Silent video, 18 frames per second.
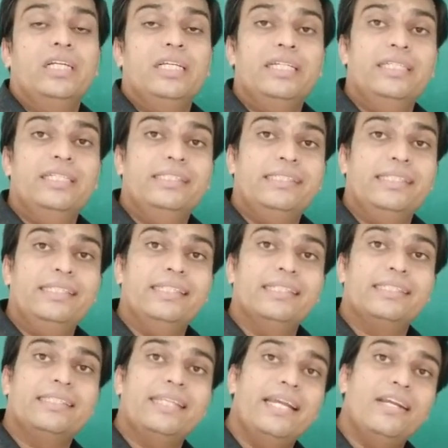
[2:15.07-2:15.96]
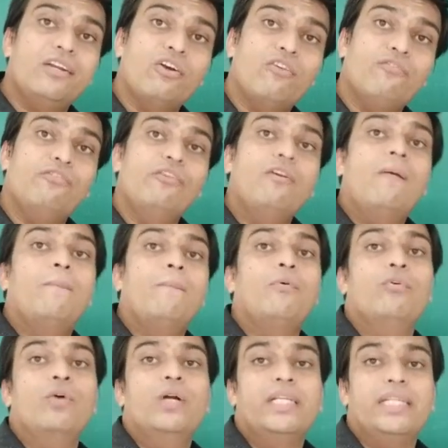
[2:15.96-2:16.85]
is in the state of
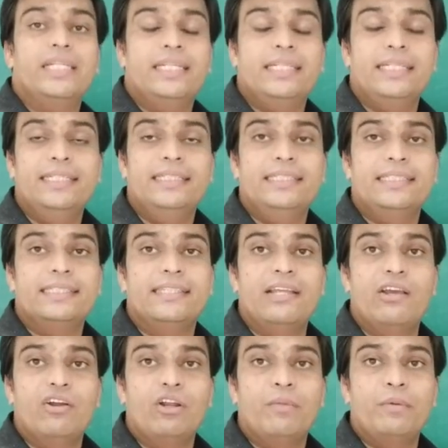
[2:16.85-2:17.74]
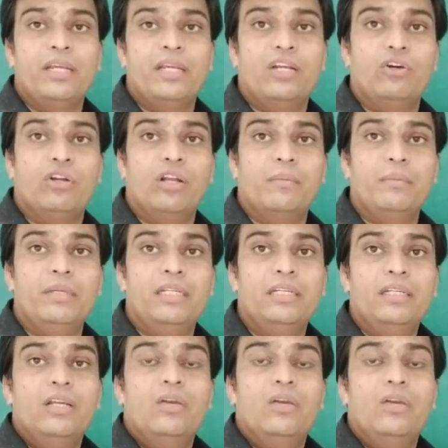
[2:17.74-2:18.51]
poverty in this developing economy.